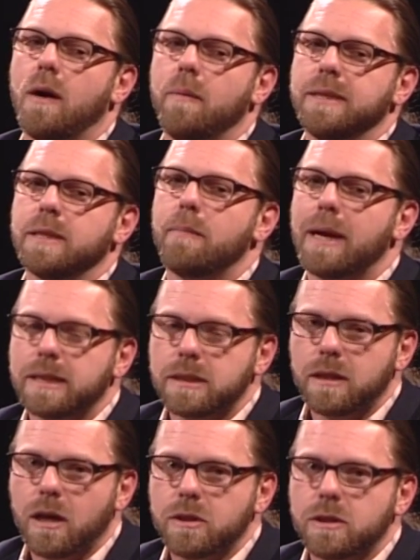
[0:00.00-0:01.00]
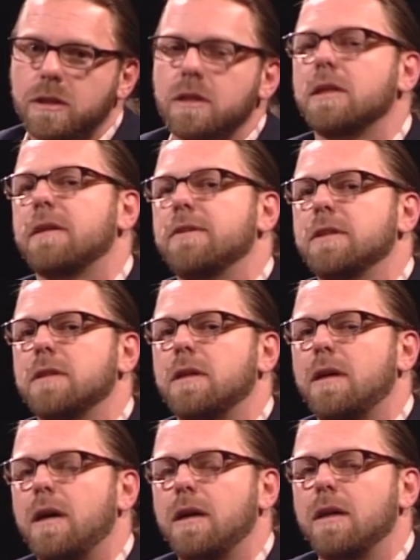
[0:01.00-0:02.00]
is a medicine hunter give us
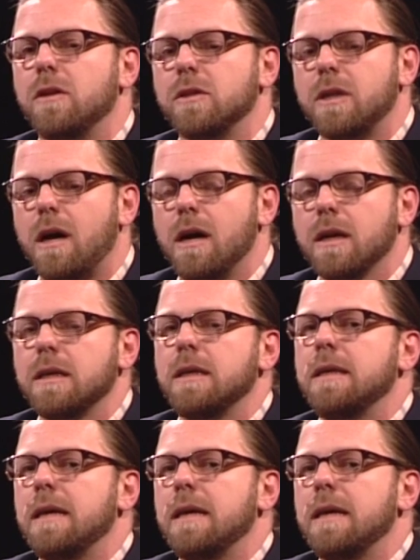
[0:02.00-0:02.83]
a little talk.